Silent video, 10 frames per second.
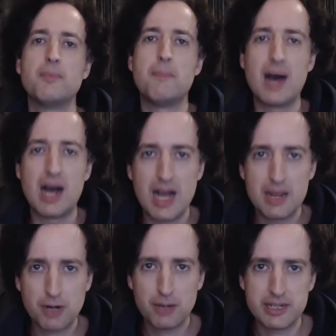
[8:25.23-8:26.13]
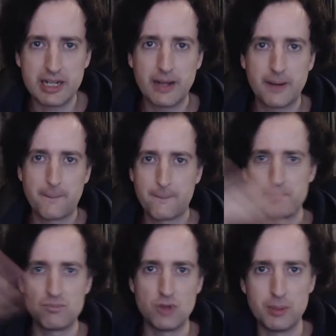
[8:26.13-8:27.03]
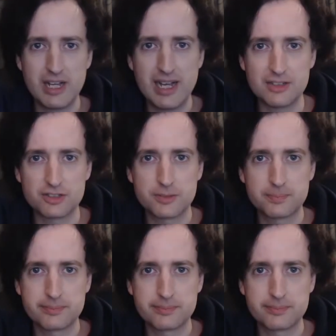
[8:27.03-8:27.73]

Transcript: my property, nobody else.